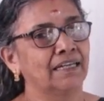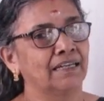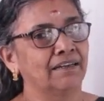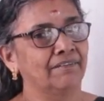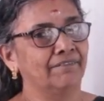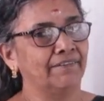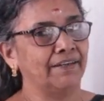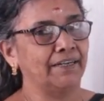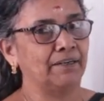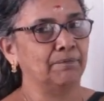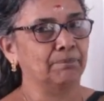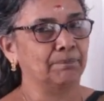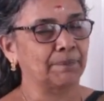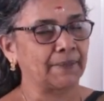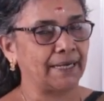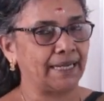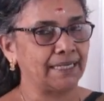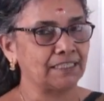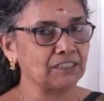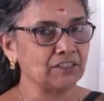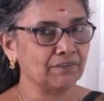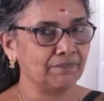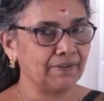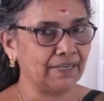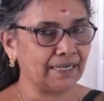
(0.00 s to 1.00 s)
when
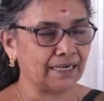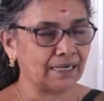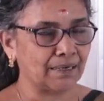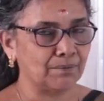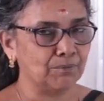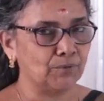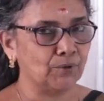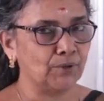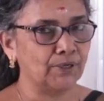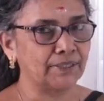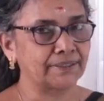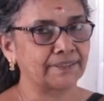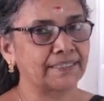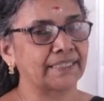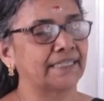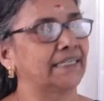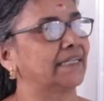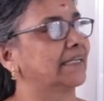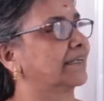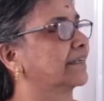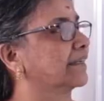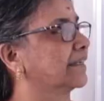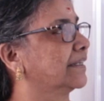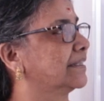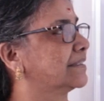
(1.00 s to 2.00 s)
price of a commodity
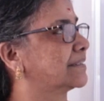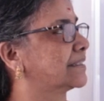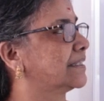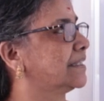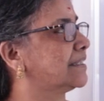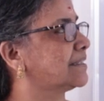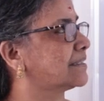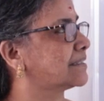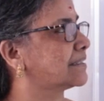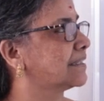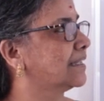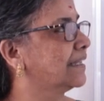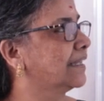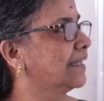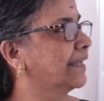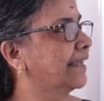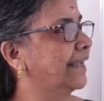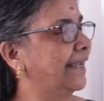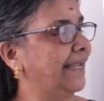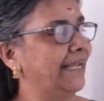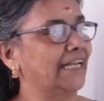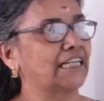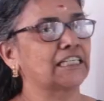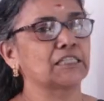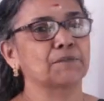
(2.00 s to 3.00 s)
decreases,
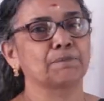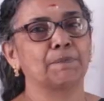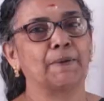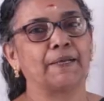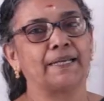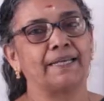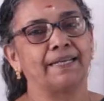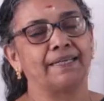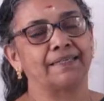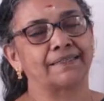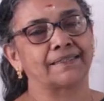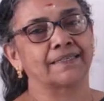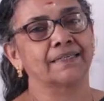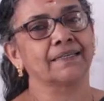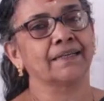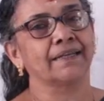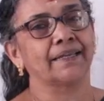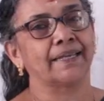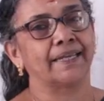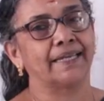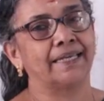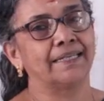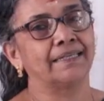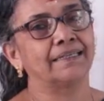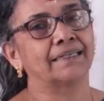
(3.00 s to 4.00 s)
expenditure
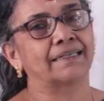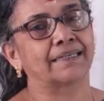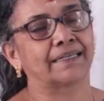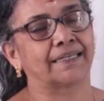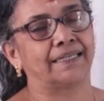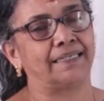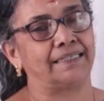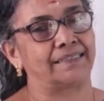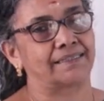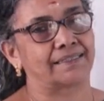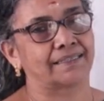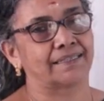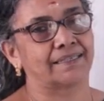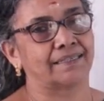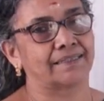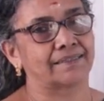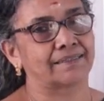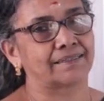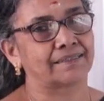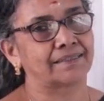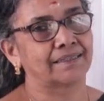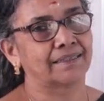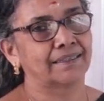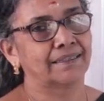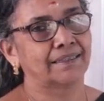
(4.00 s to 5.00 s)

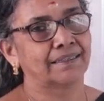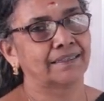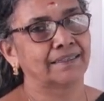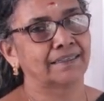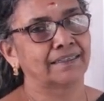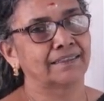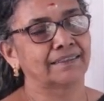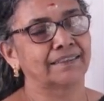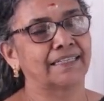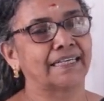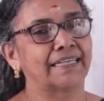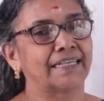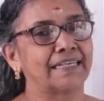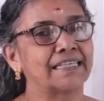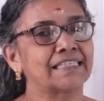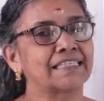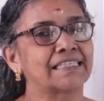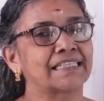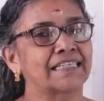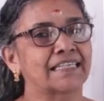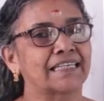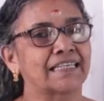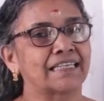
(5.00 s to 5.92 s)
increases. That is